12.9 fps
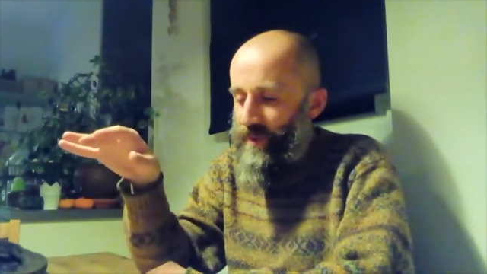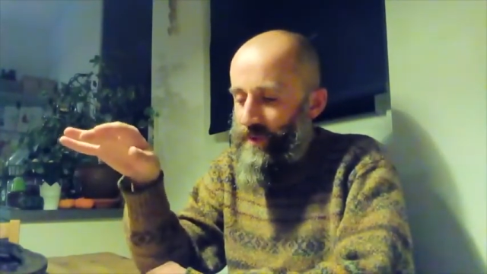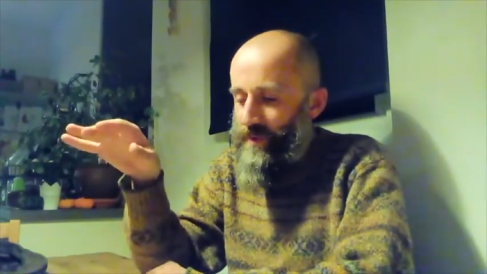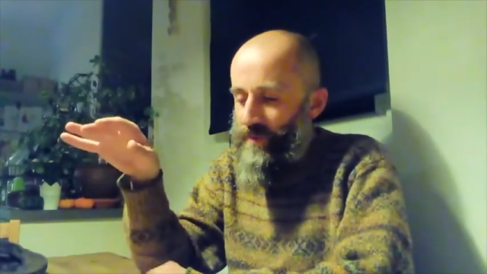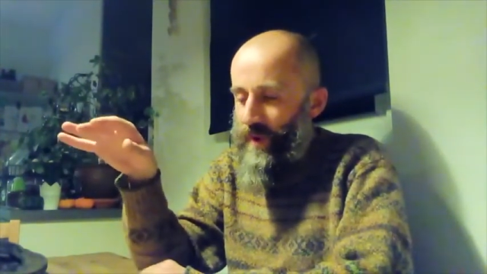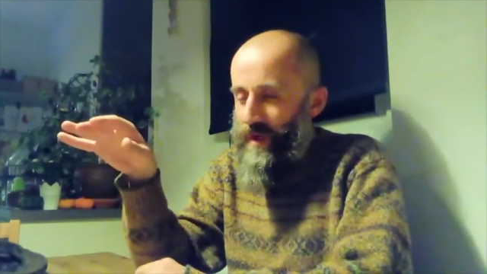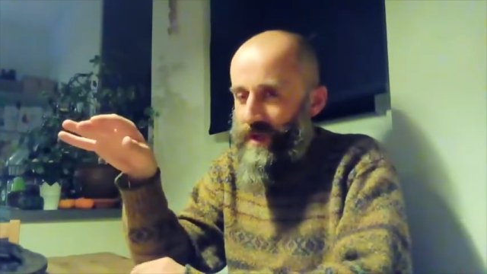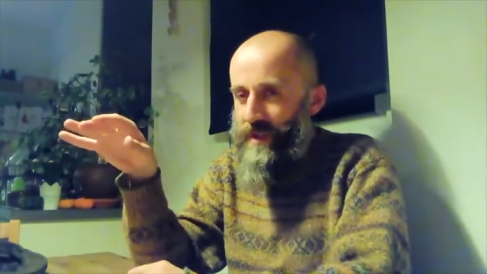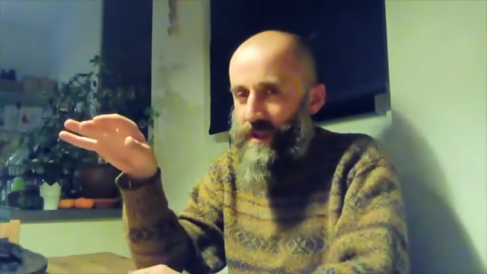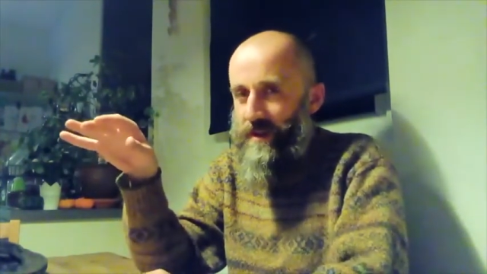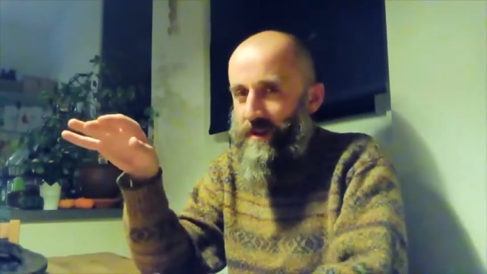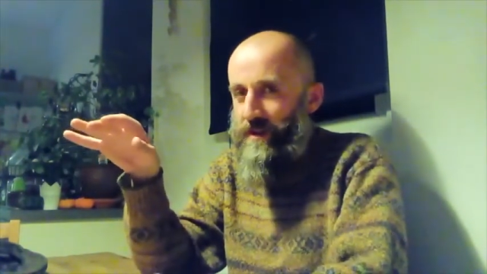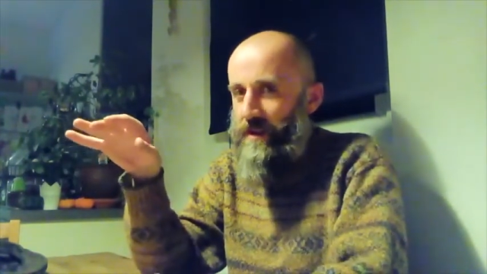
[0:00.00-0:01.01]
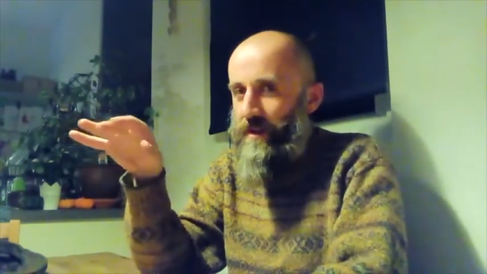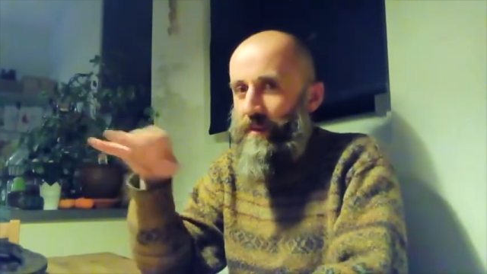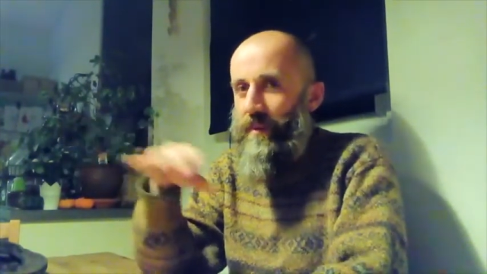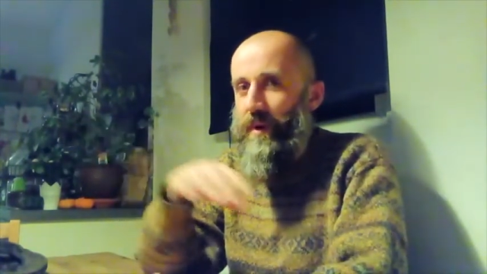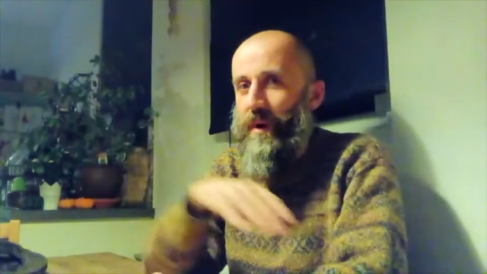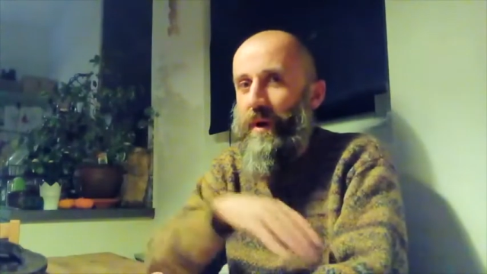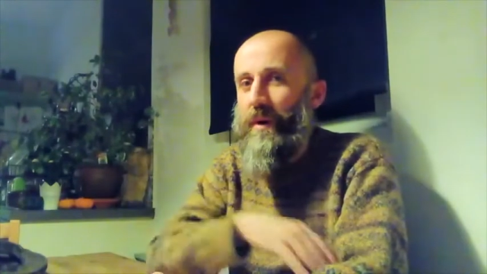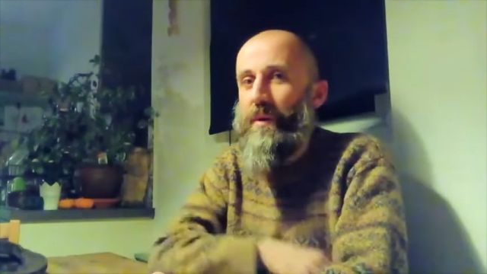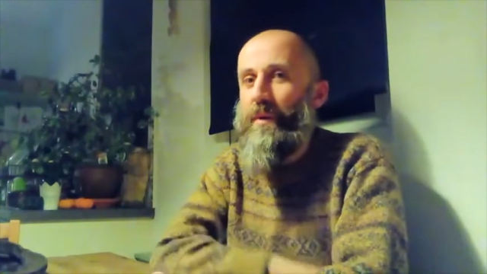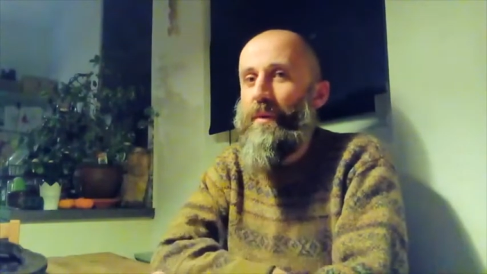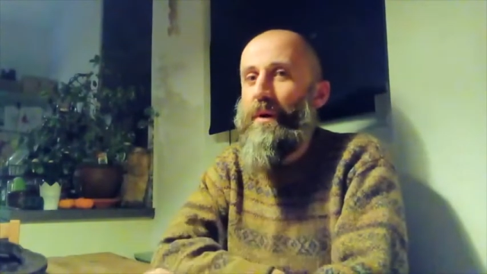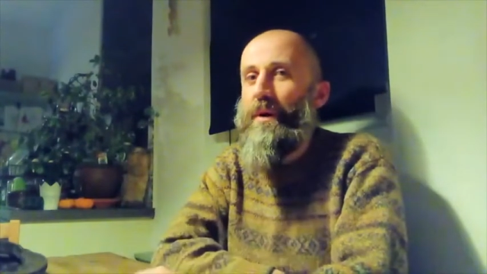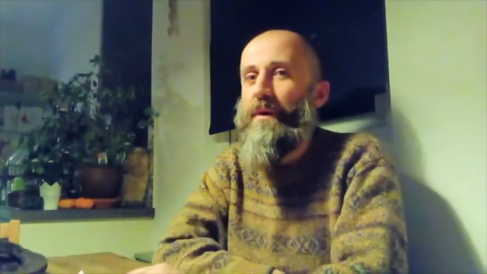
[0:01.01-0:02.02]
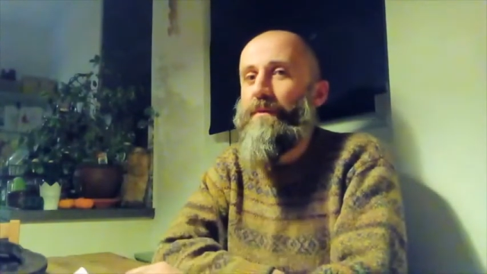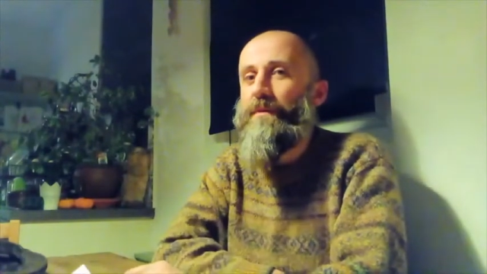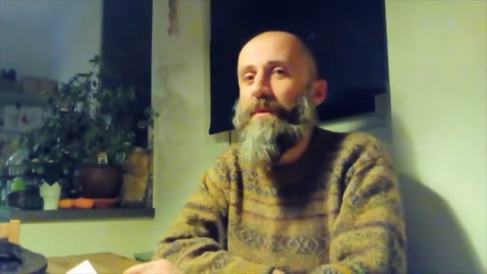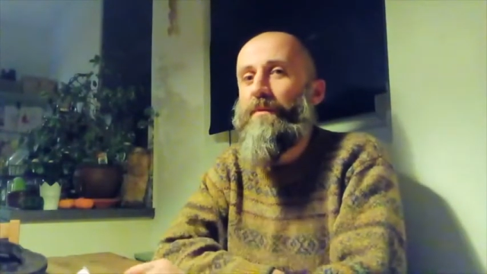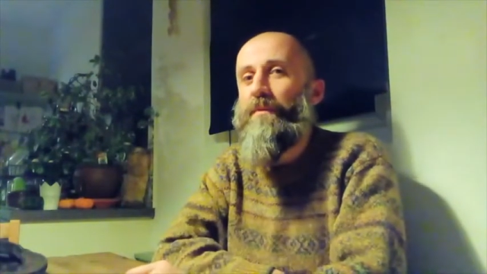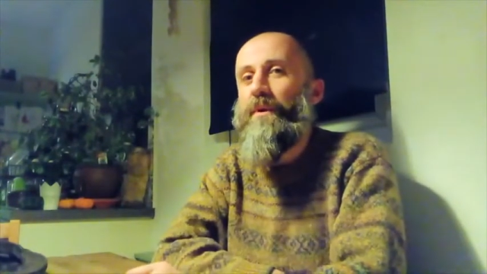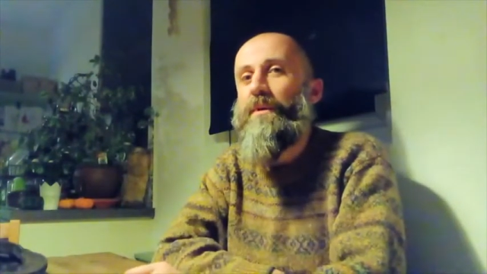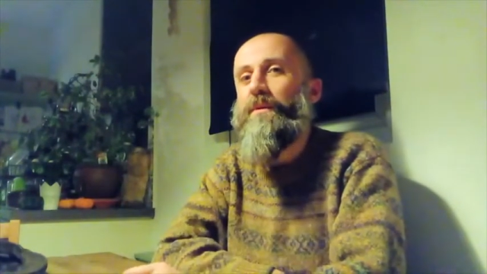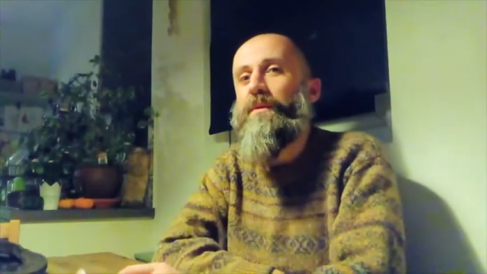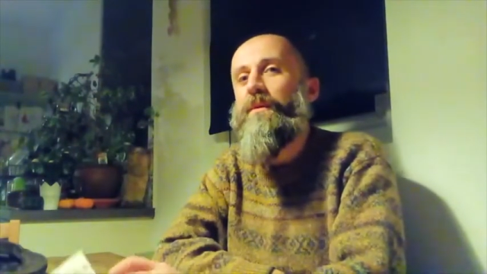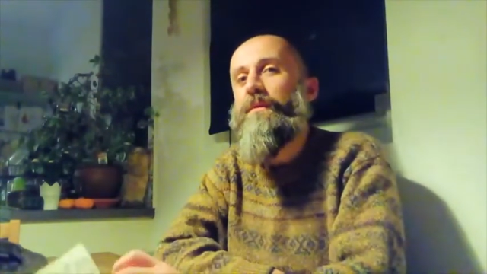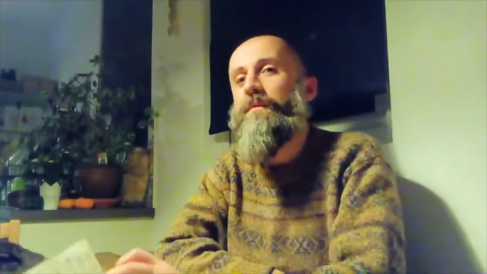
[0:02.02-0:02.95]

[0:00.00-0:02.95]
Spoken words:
whose branches dip low over the road.